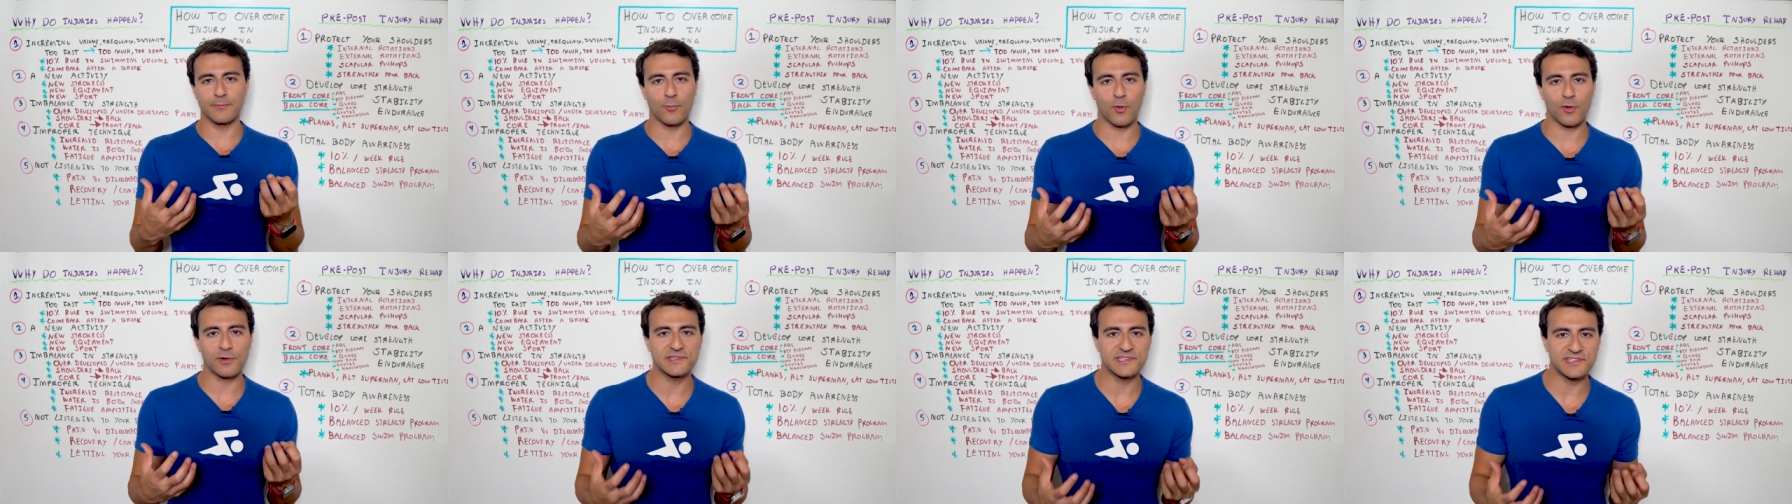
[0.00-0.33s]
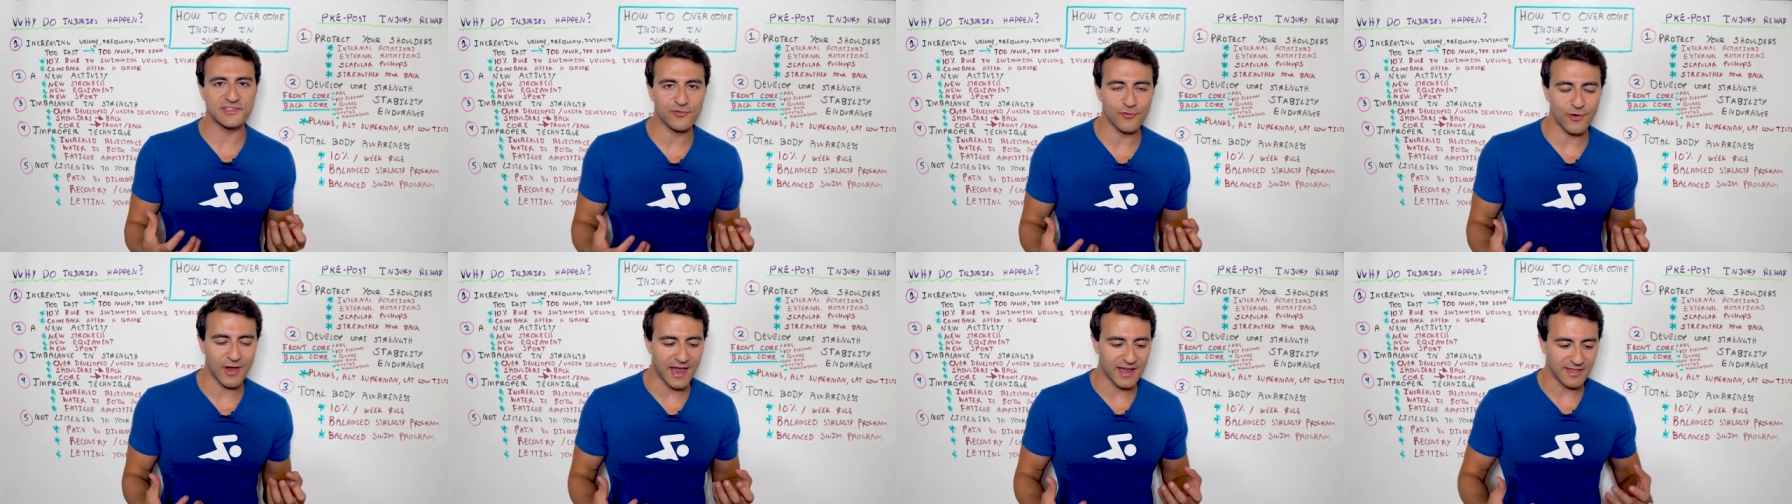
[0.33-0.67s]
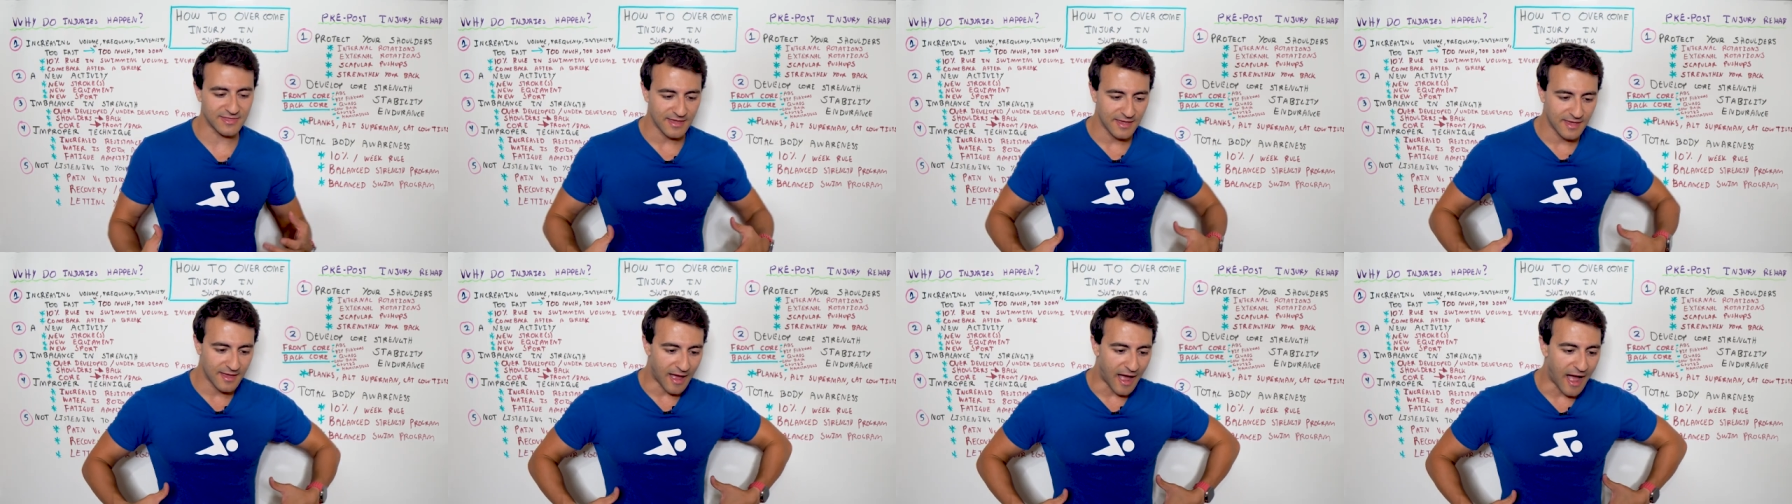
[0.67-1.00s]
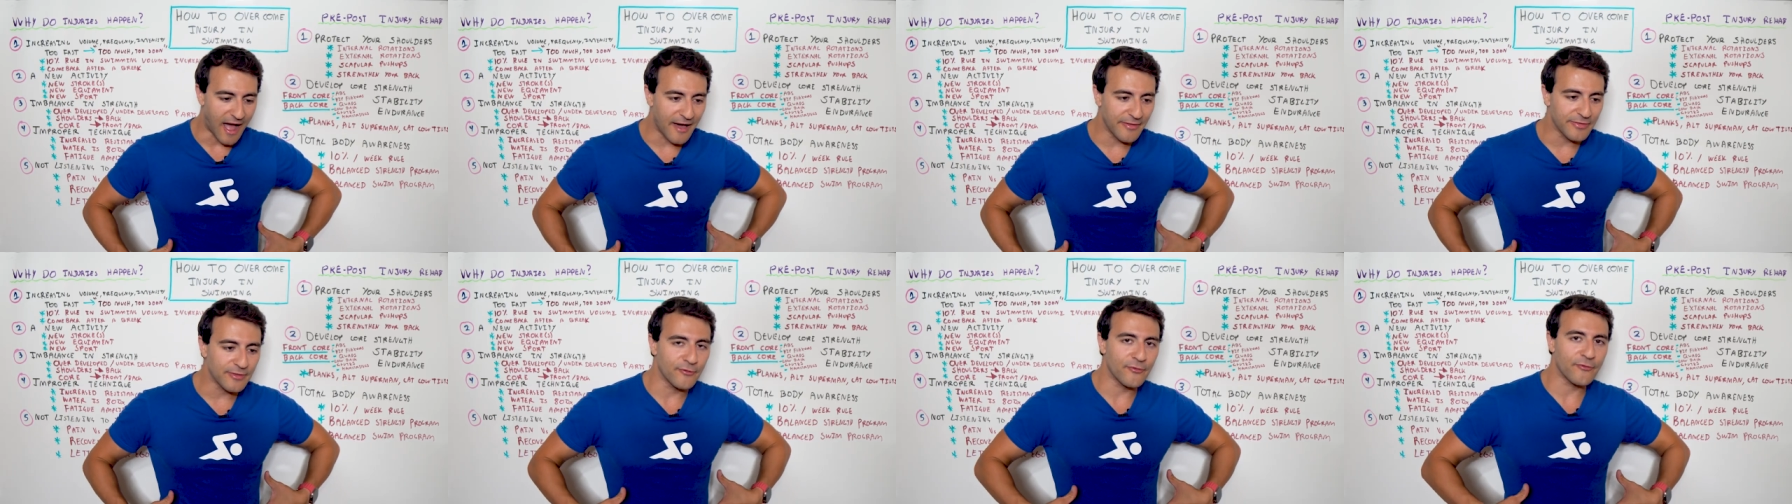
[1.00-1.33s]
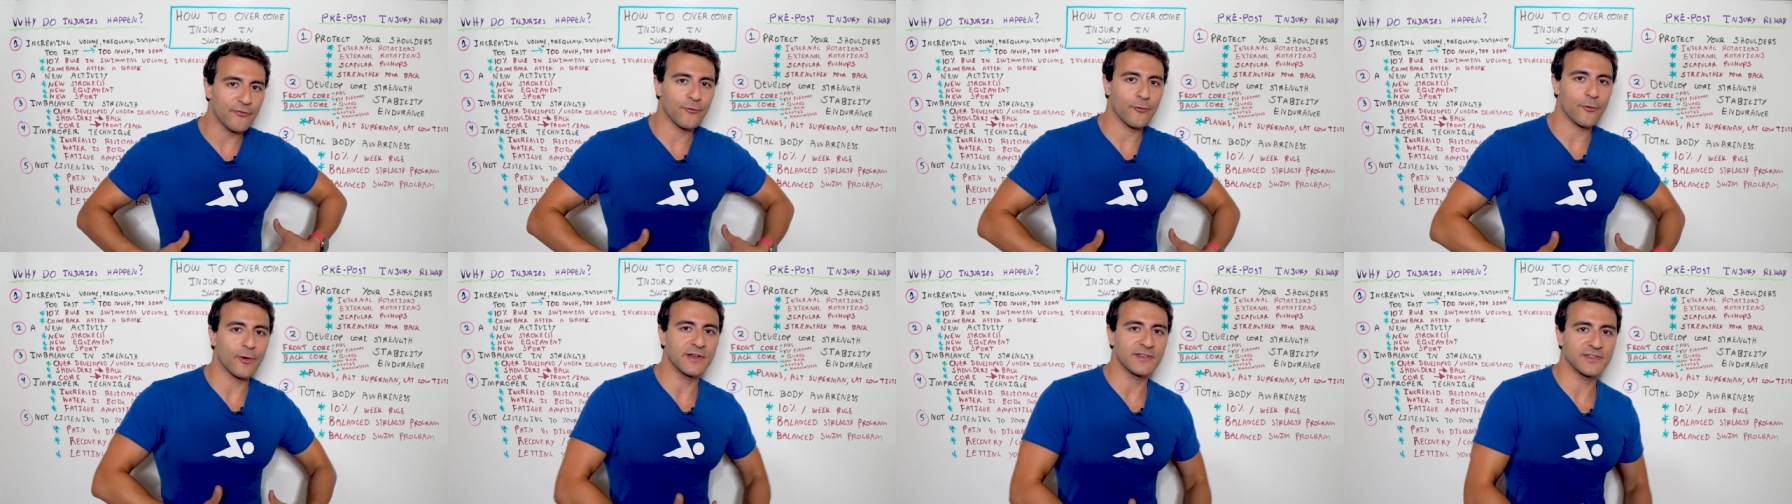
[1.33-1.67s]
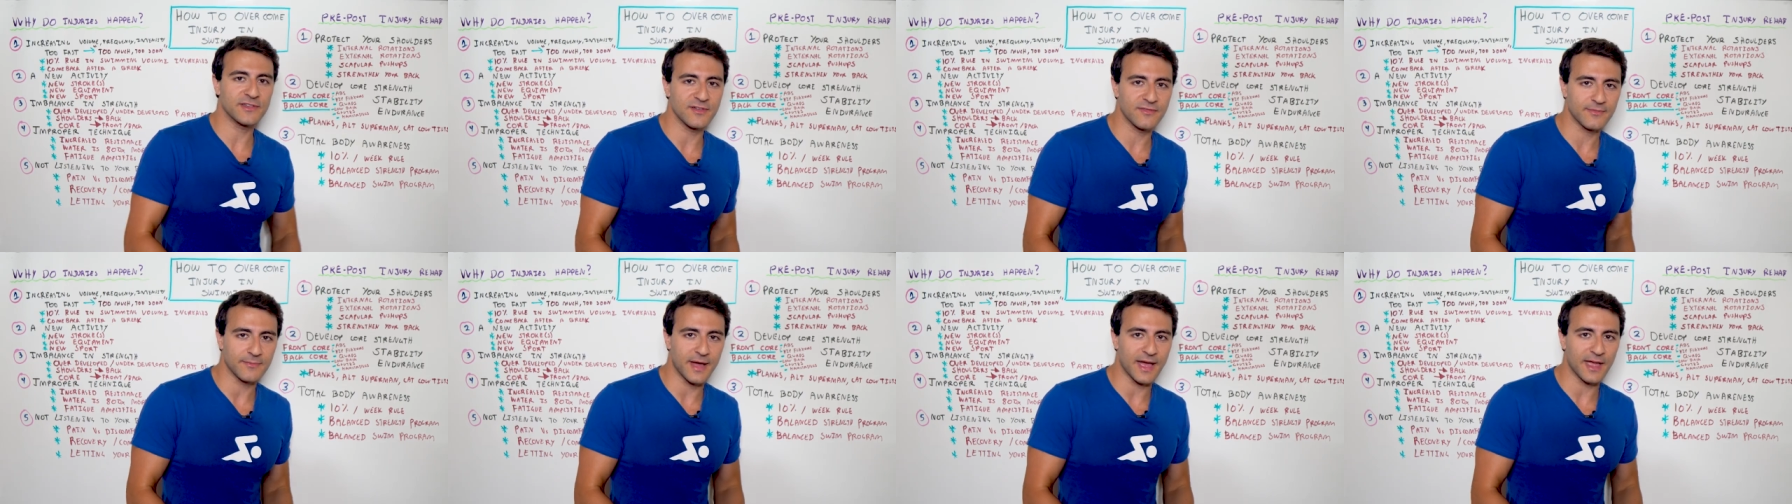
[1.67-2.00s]
more strength on the
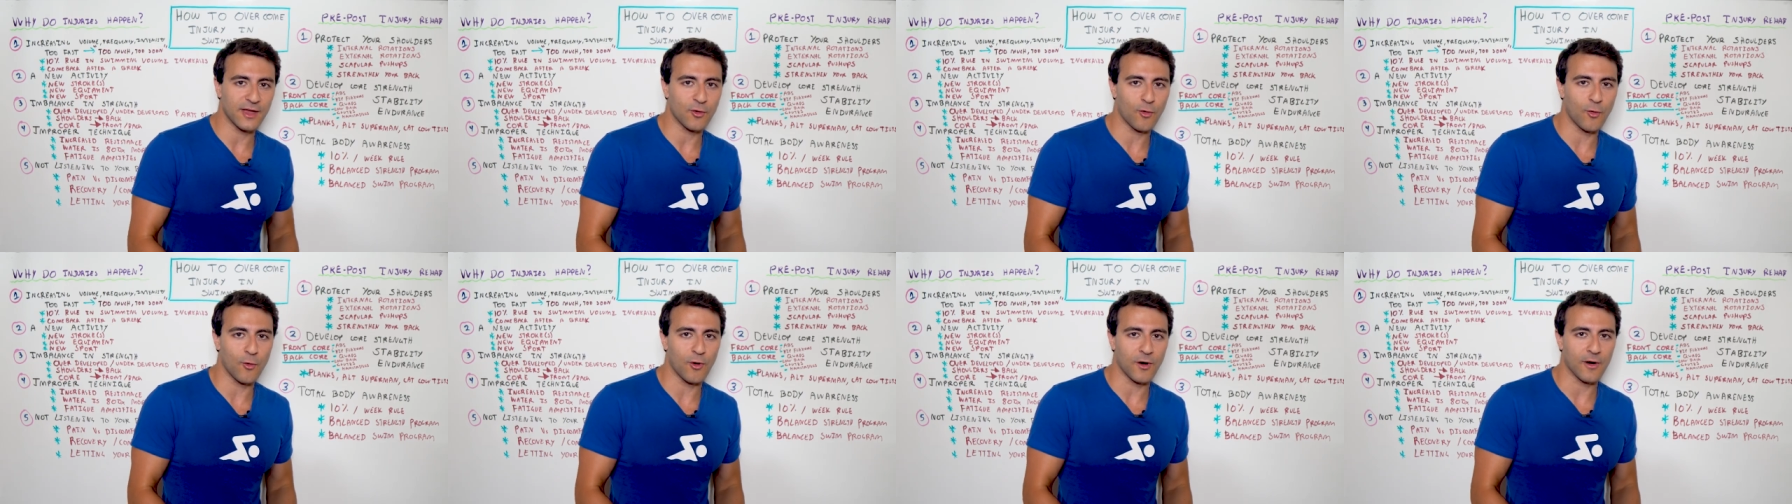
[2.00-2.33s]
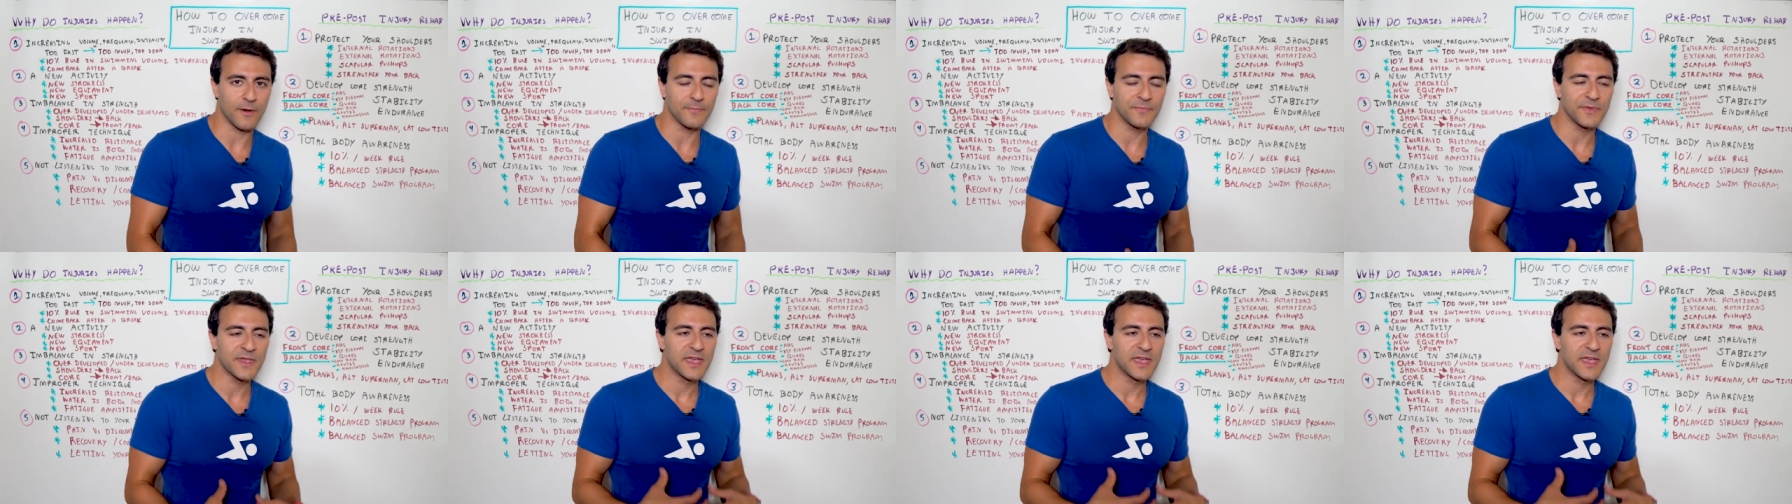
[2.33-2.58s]
front of my core.